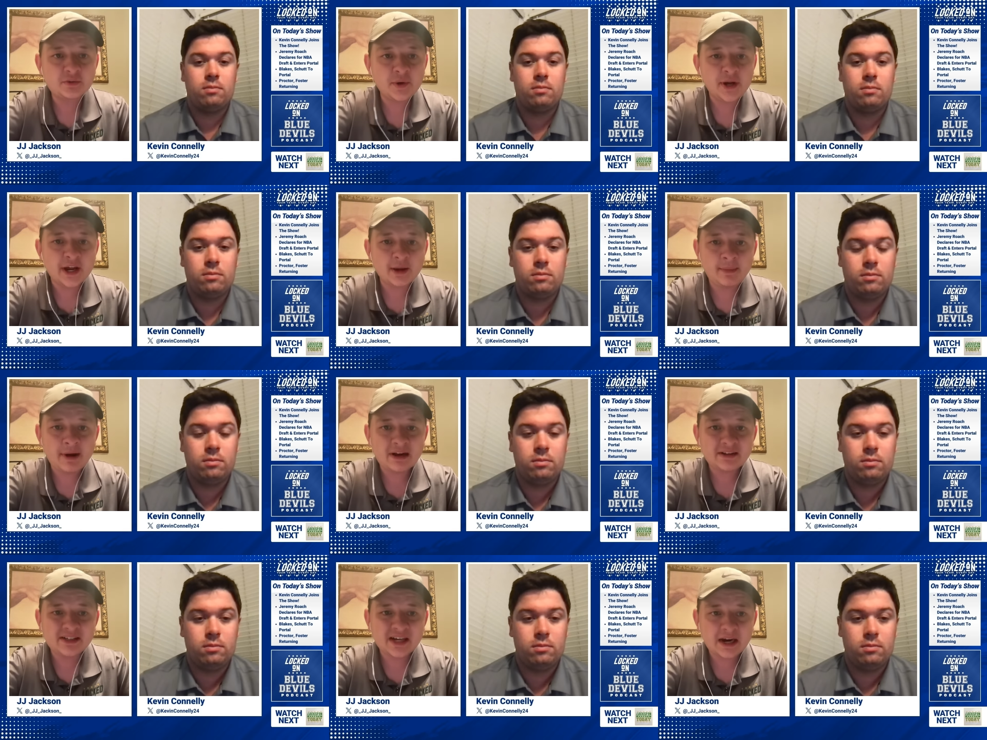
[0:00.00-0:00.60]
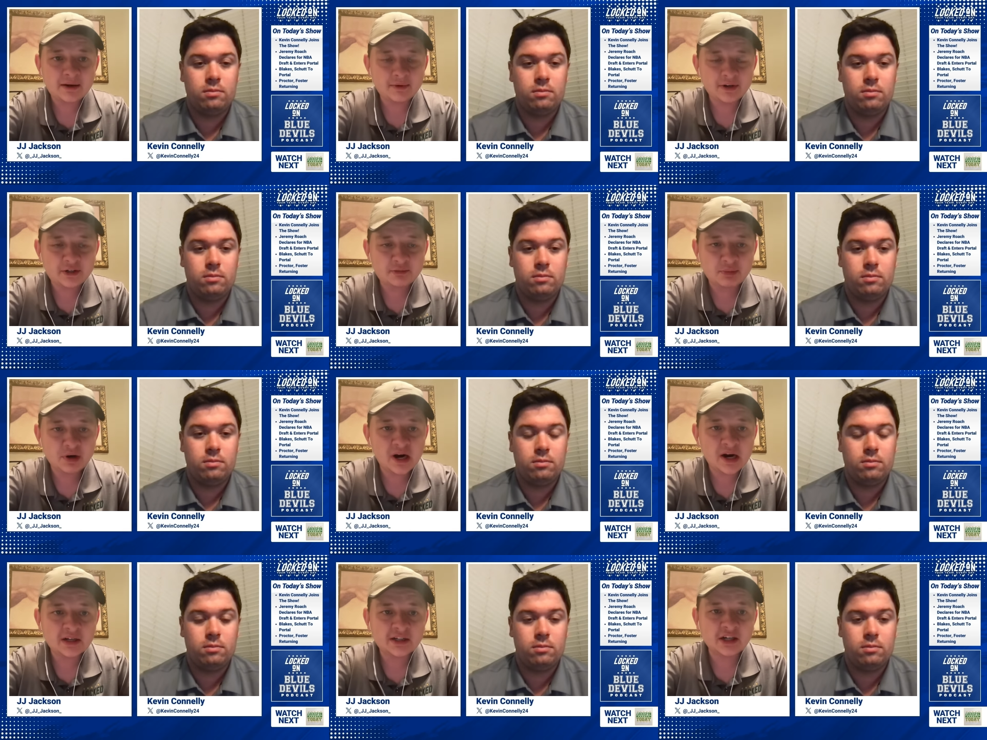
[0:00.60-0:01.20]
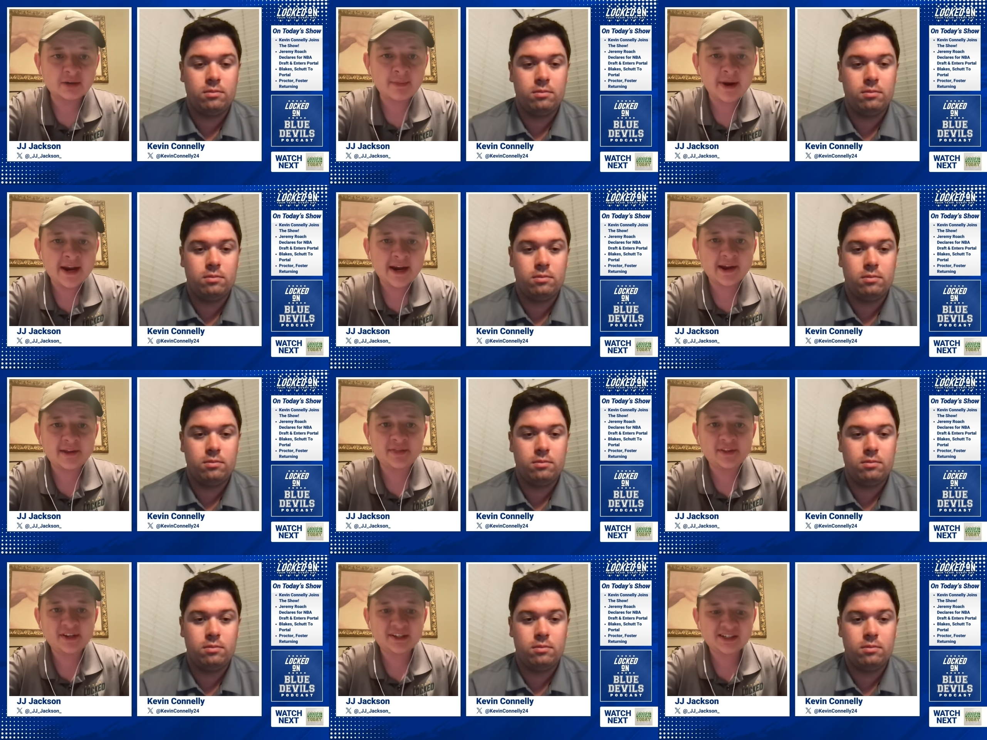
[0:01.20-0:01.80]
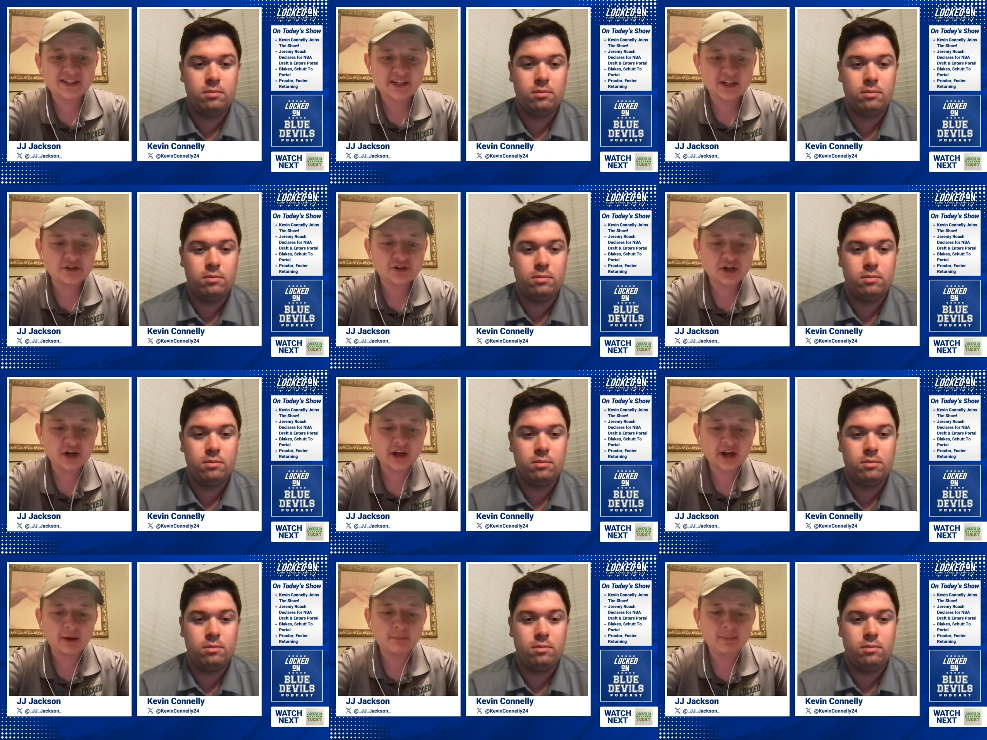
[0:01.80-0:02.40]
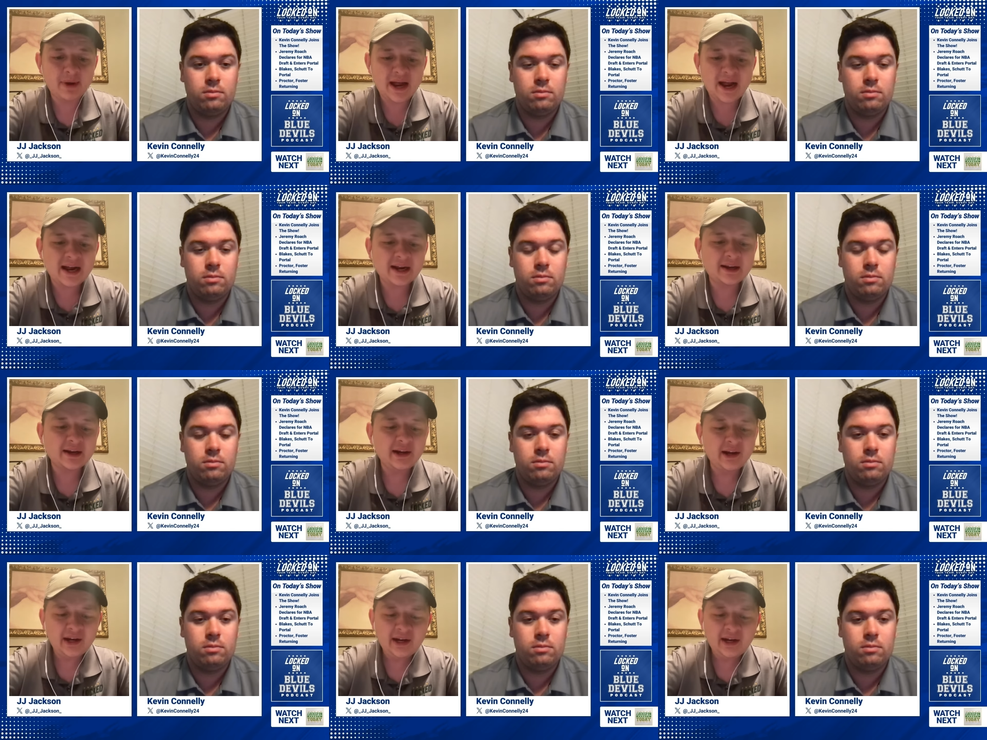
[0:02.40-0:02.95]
Speaker 1: week about Tyrese Proctor making the decision to come back.